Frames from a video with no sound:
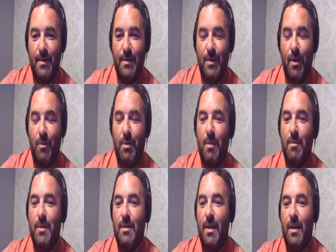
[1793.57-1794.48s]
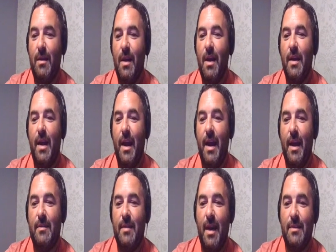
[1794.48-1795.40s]
No problem at all.
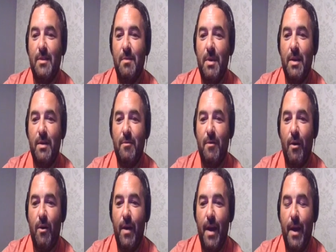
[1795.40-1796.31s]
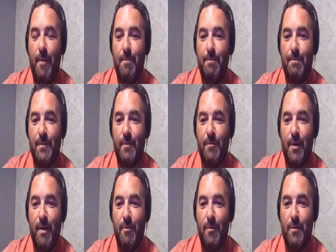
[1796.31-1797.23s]
Thanks a million for
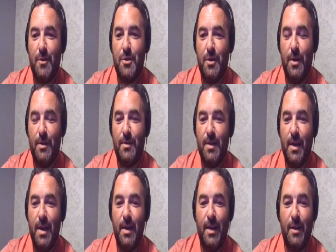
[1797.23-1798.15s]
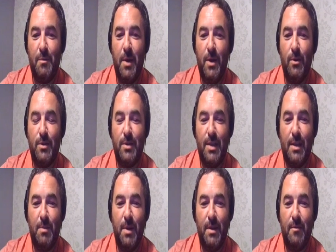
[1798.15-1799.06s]
everyone for joining us. That's been us.
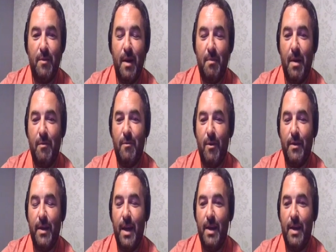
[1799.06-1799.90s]
That's been the Fatback 4 Daily.